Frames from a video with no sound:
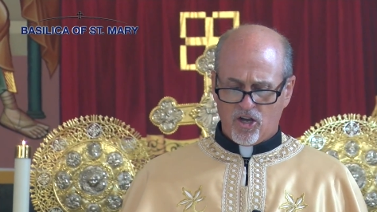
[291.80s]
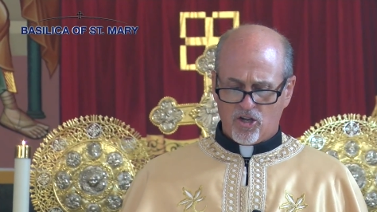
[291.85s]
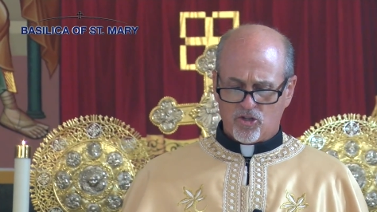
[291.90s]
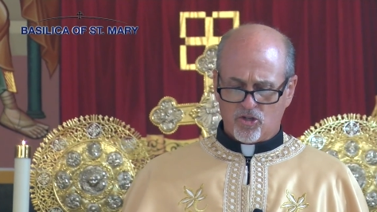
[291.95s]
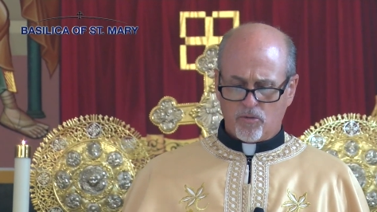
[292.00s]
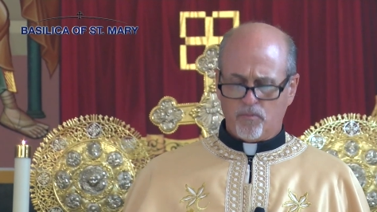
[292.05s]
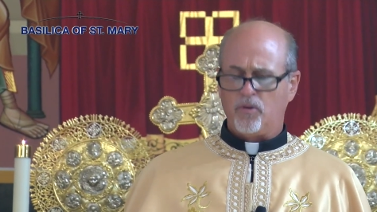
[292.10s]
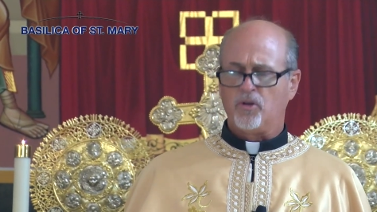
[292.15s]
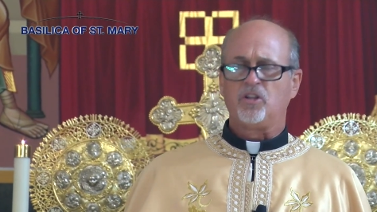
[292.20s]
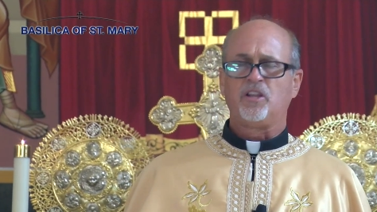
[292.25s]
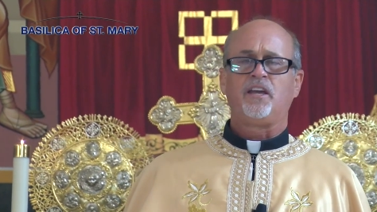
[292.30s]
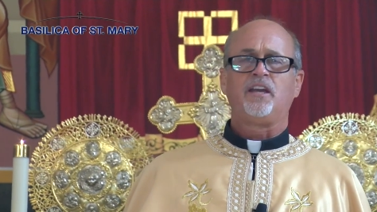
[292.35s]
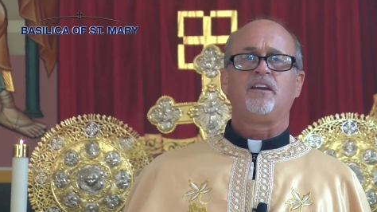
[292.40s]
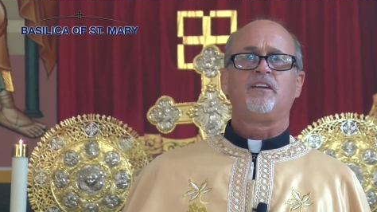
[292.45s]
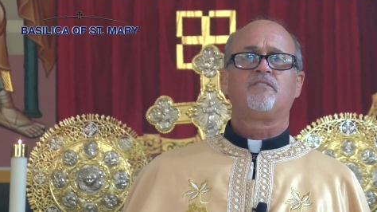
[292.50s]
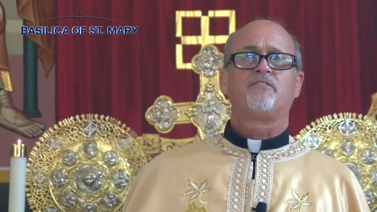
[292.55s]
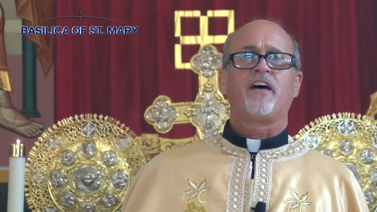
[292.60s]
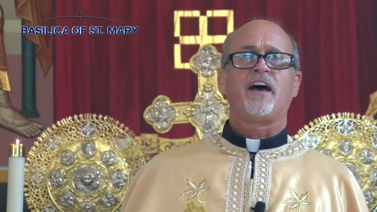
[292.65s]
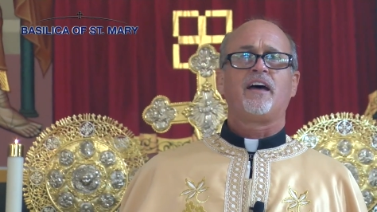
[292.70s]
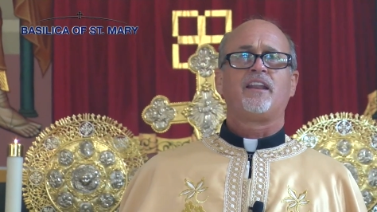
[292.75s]
to
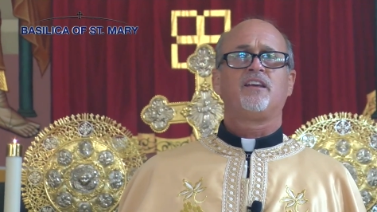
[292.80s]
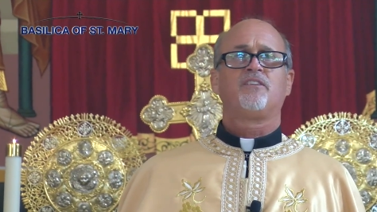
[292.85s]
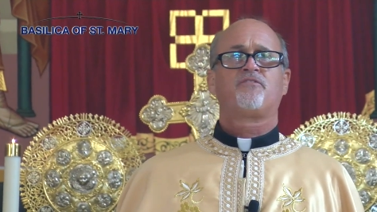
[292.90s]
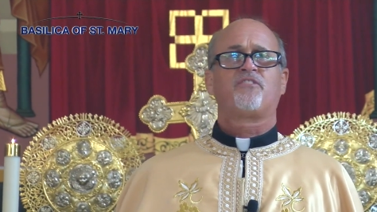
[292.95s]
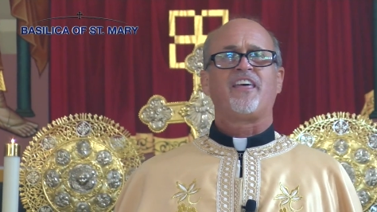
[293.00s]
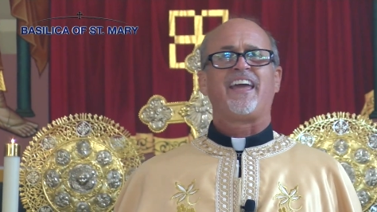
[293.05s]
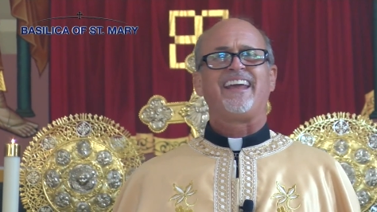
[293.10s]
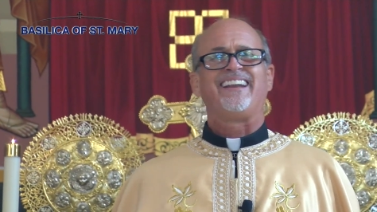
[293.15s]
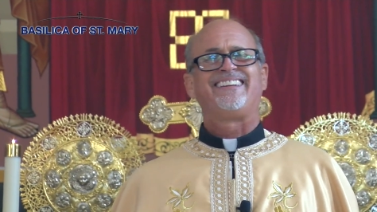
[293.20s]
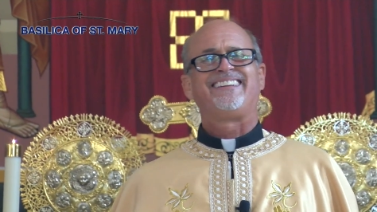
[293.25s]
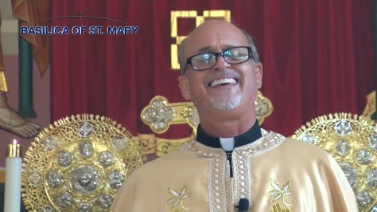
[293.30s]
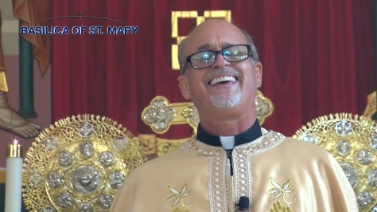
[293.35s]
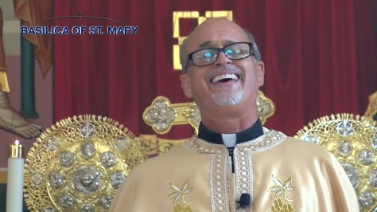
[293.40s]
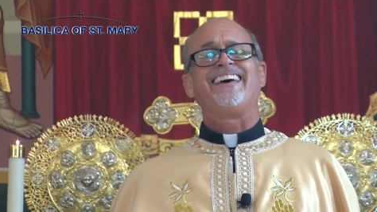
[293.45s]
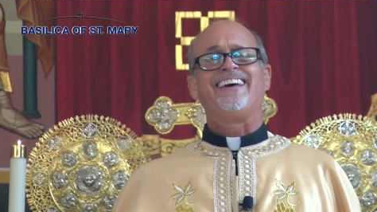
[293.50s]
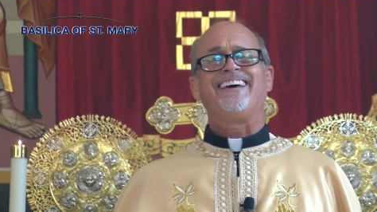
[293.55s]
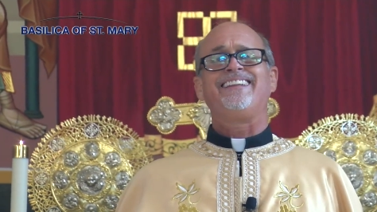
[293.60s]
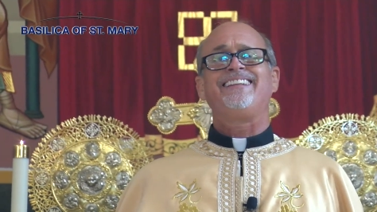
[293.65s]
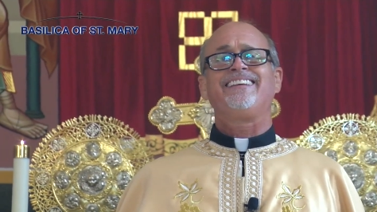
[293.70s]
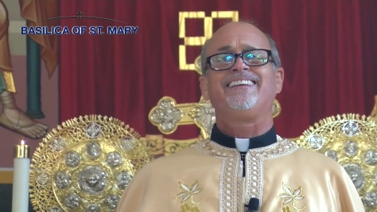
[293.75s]
believe that if they
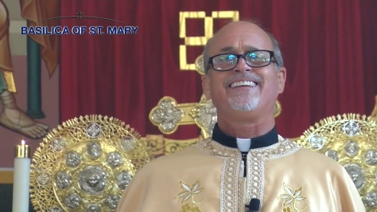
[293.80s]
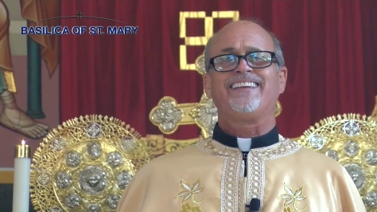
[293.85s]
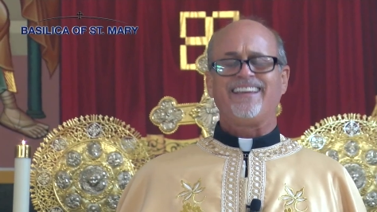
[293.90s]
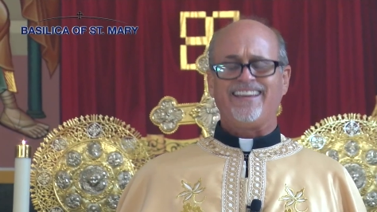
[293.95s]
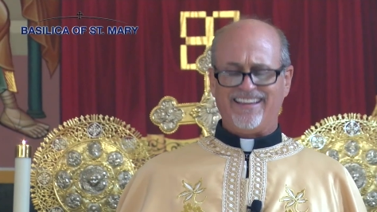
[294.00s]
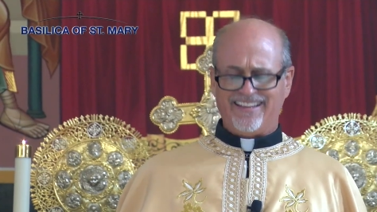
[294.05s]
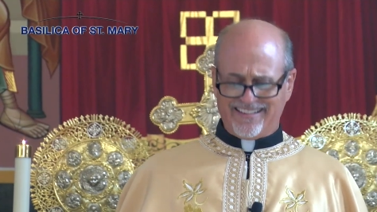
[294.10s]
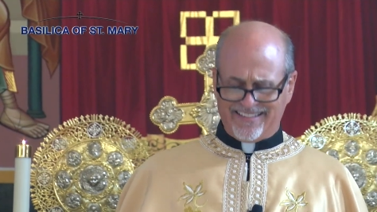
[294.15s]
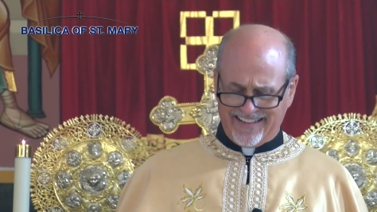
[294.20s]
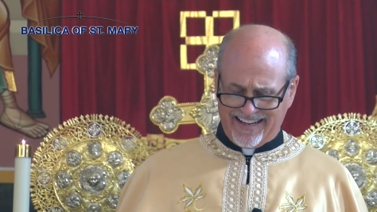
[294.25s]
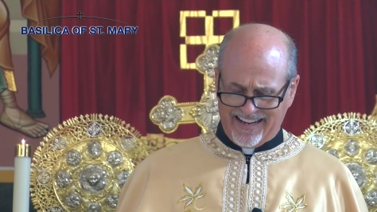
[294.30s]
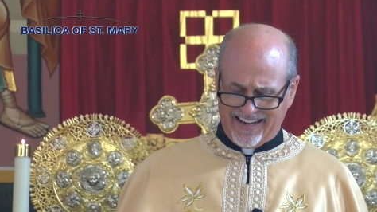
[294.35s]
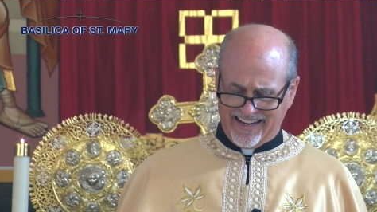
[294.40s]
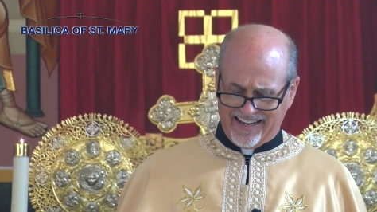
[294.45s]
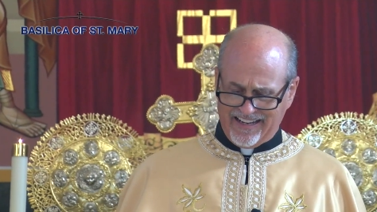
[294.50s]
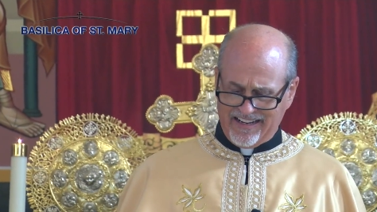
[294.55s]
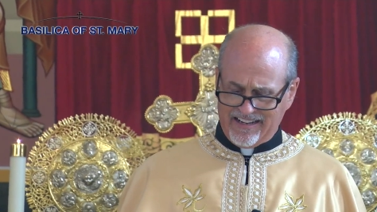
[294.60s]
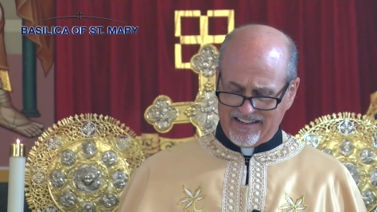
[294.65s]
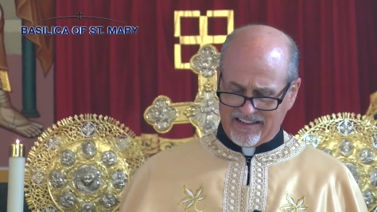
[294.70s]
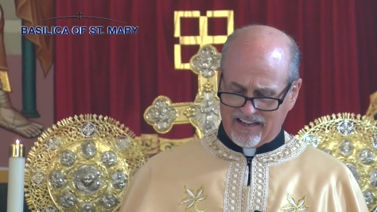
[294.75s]
did
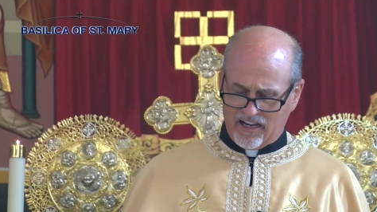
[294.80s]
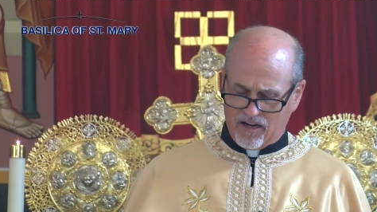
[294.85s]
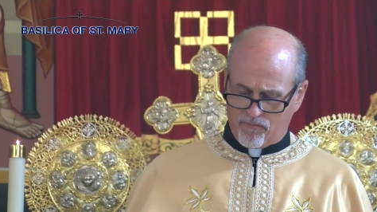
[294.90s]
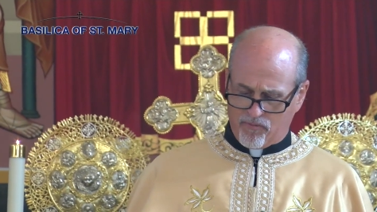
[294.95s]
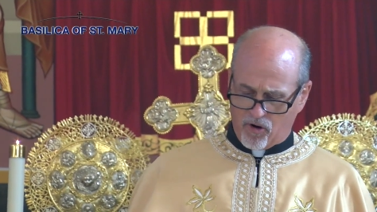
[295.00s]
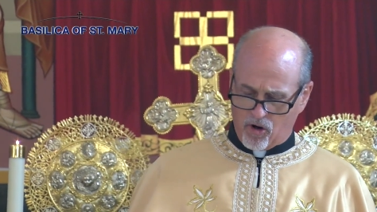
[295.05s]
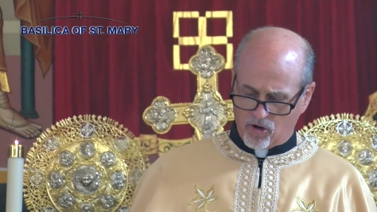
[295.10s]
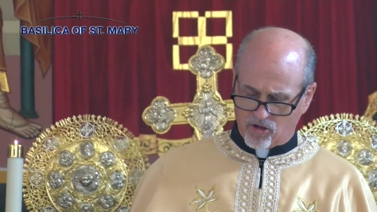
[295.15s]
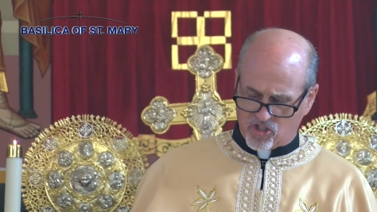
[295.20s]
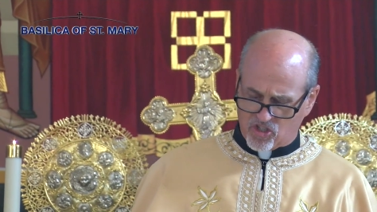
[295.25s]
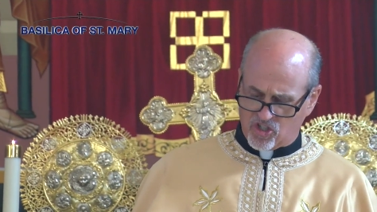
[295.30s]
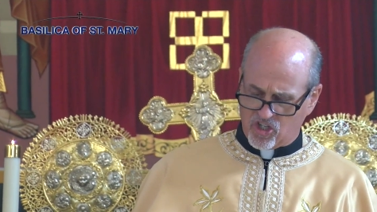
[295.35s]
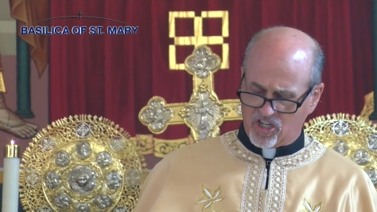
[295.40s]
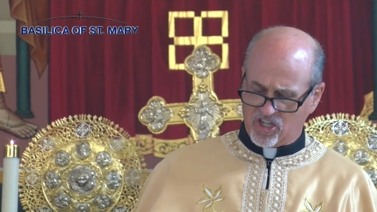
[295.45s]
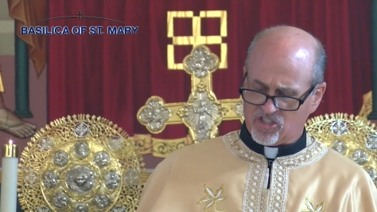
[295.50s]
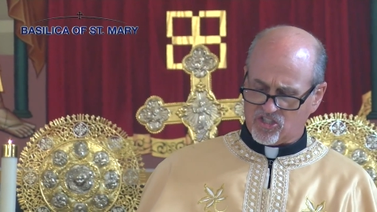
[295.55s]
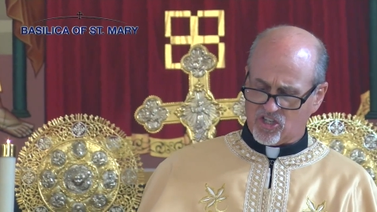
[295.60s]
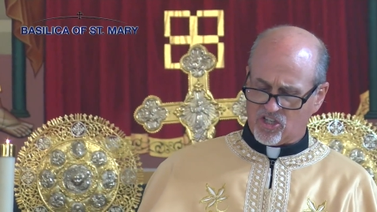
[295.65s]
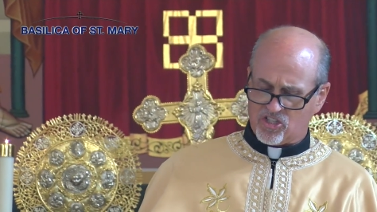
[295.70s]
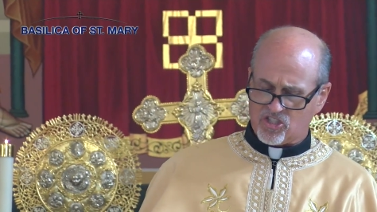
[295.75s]
indeed approach
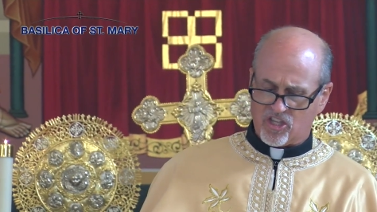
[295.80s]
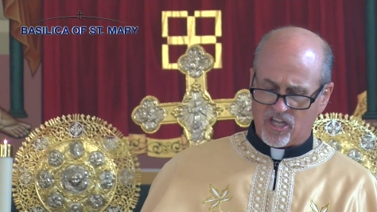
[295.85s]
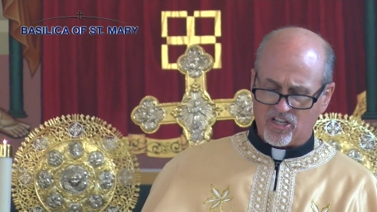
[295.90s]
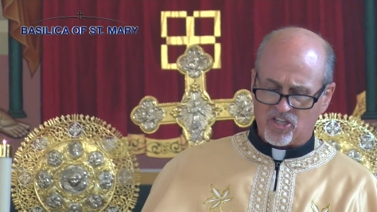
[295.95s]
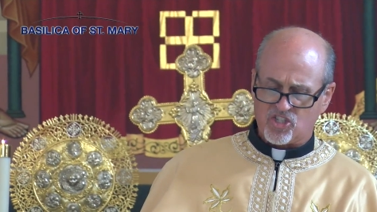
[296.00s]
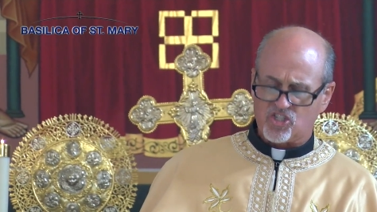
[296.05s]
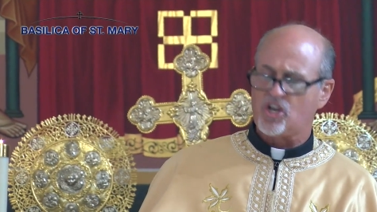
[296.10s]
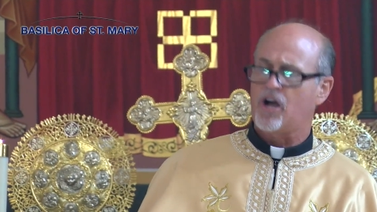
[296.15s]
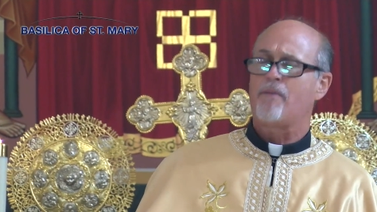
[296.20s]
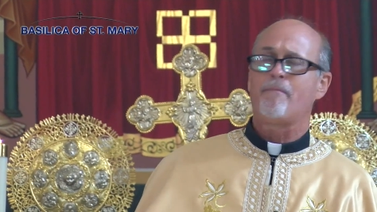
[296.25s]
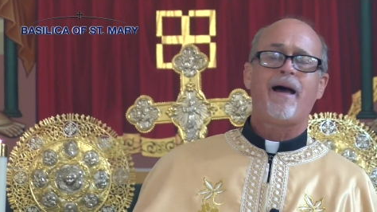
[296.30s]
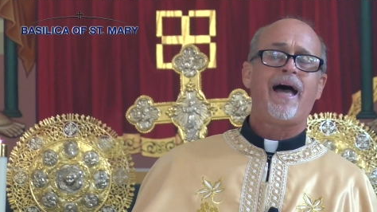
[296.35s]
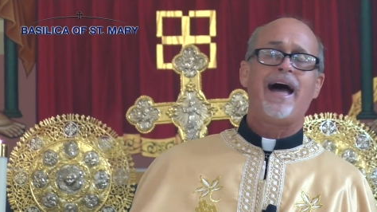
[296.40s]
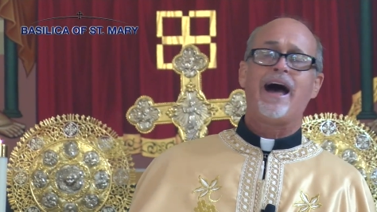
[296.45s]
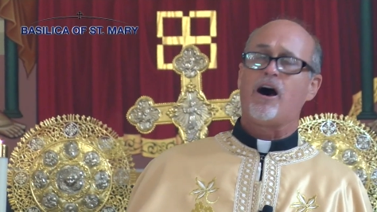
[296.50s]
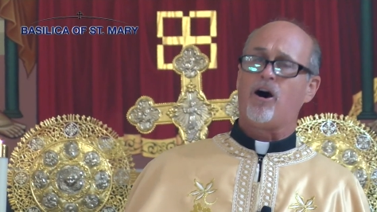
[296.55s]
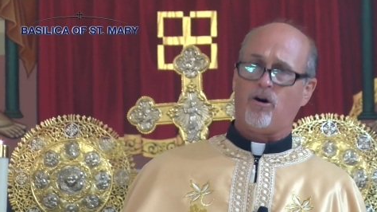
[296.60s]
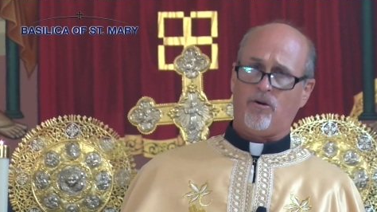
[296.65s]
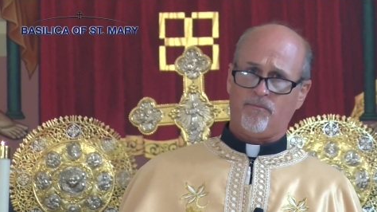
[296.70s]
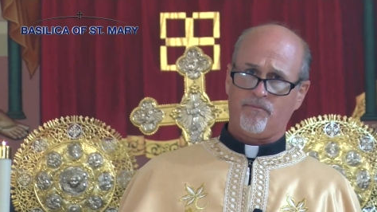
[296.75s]
Jesus, that
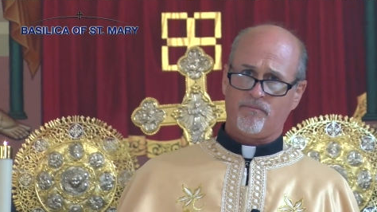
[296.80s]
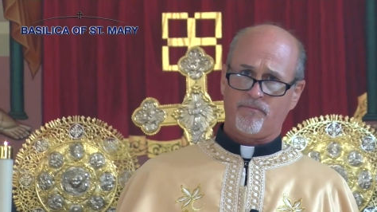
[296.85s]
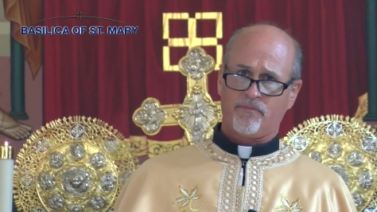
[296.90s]
somehow